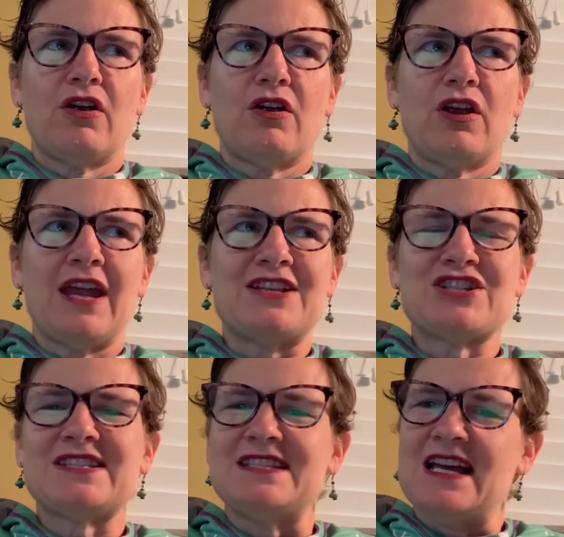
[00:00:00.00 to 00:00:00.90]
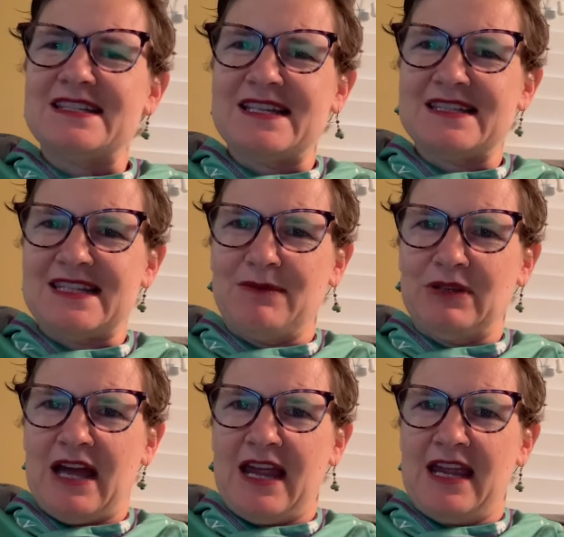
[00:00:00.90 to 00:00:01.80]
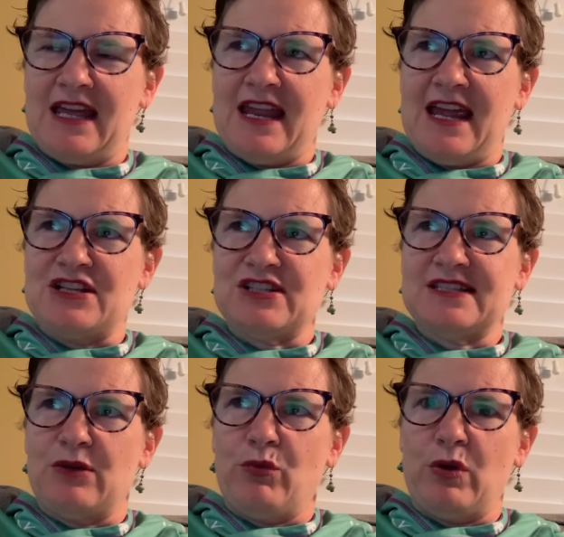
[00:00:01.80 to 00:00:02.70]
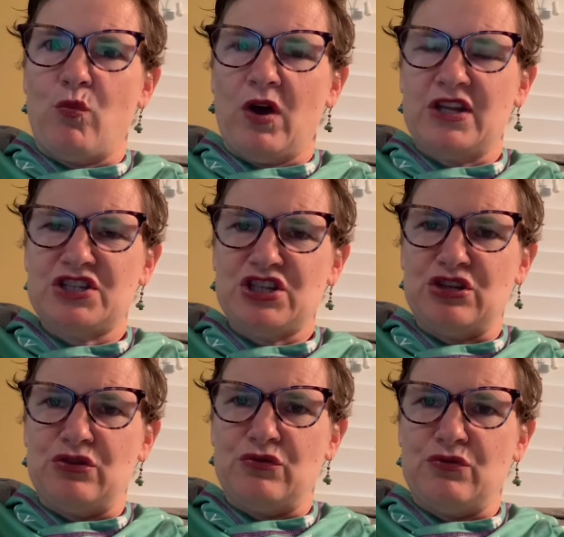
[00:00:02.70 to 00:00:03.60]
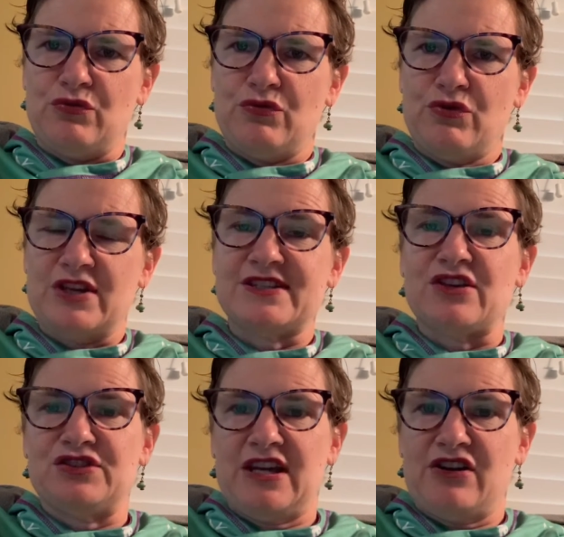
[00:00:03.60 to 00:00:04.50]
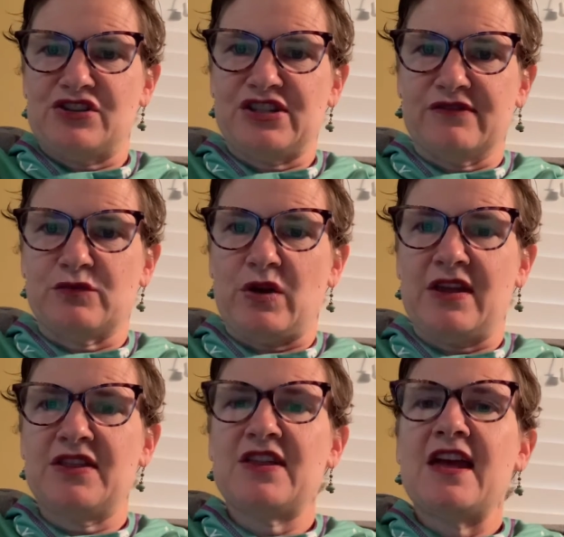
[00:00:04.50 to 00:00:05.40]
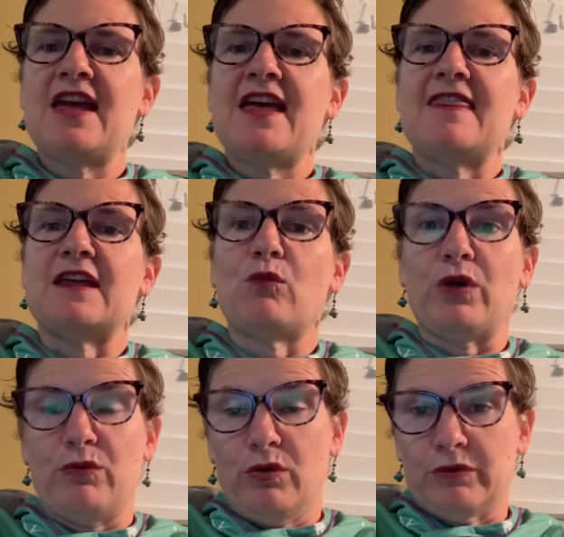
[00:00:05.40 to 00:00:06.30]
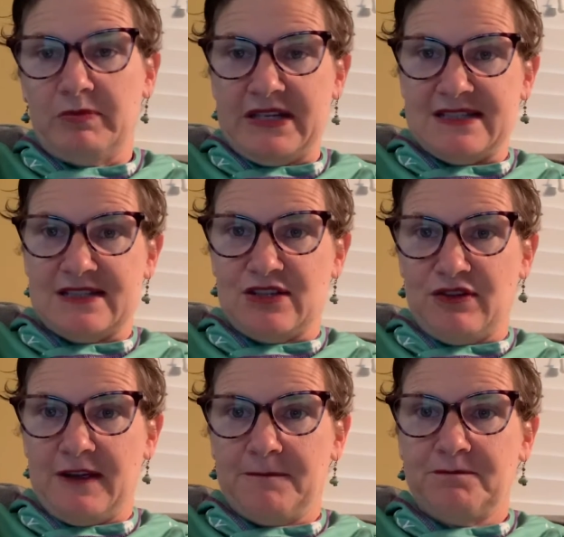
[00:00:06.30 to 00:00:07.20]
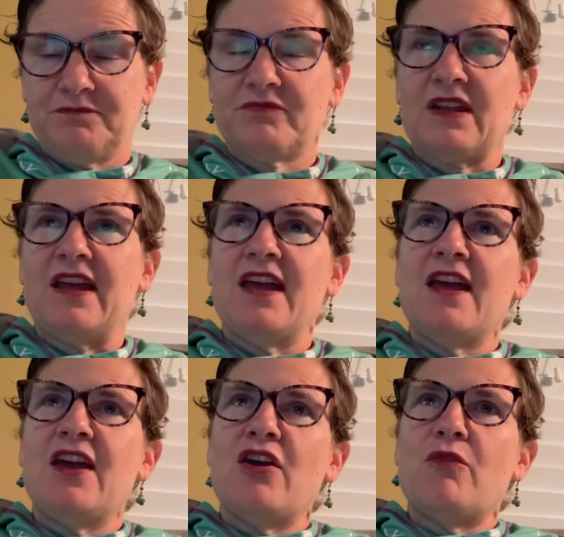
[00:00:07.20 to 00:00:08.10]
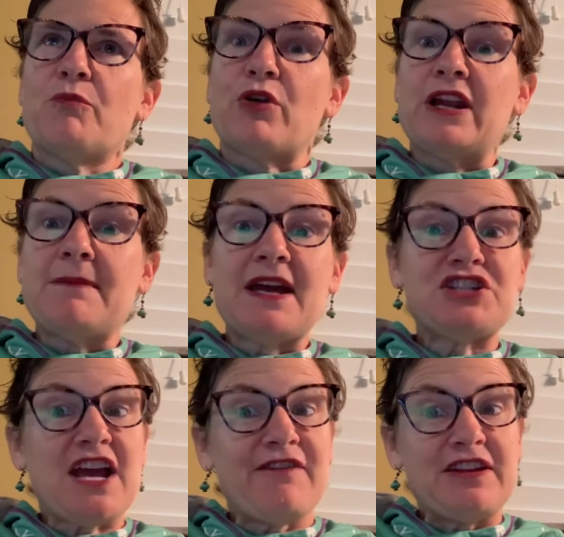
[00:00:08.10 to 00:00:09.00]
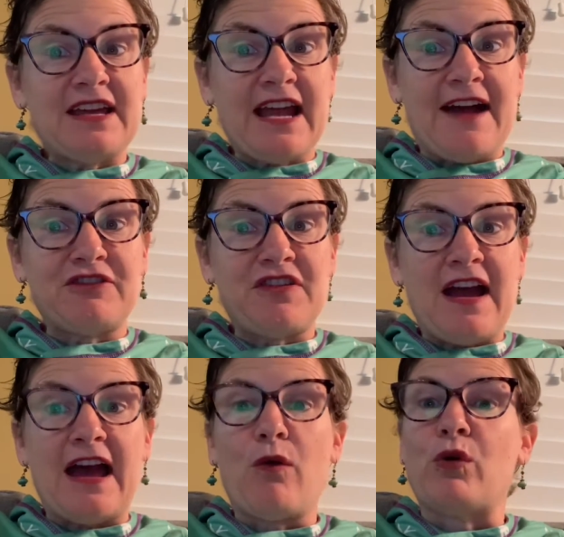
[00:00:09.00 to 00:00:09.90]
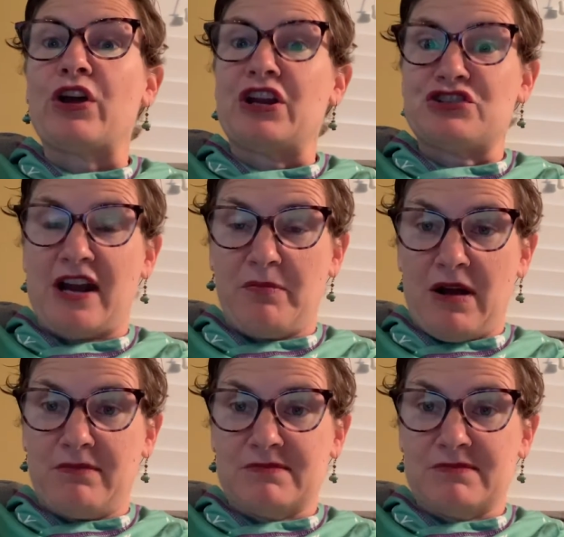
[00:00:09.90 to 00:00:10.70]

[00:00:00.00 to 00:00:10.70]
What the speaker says: it just doesn't seem like an agency we want to associate ourselves with, then we will replace a student. Pretty much everything after that, we're going to try to problem